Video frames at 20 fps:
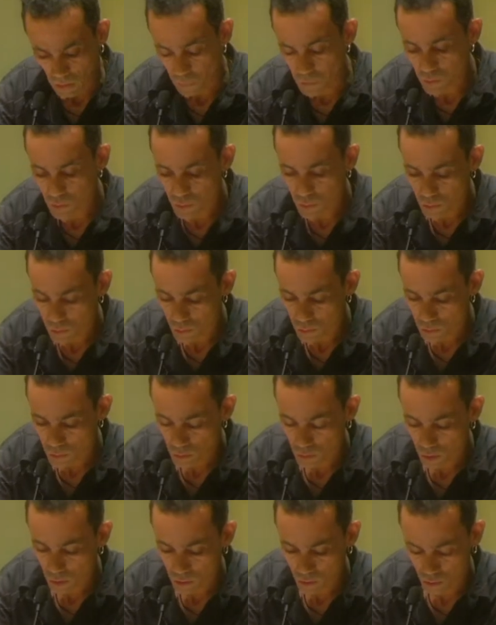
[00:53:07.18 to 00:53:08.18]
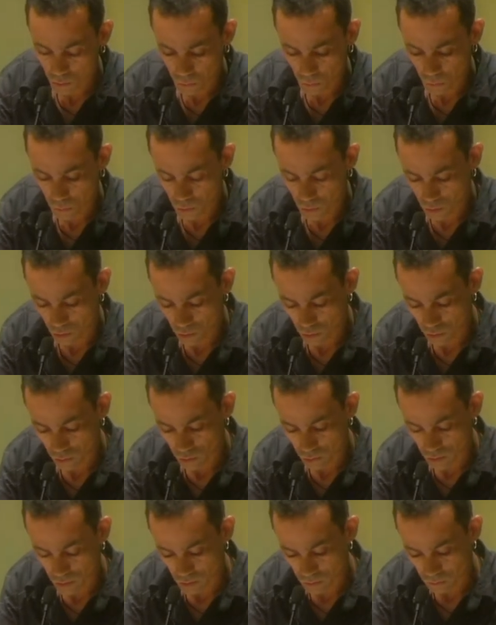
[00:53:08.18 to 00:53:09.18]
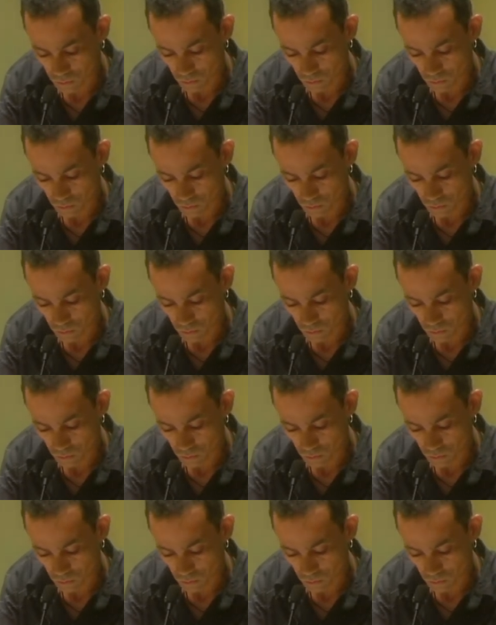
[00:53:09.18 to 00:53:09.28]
want to start towards concluding.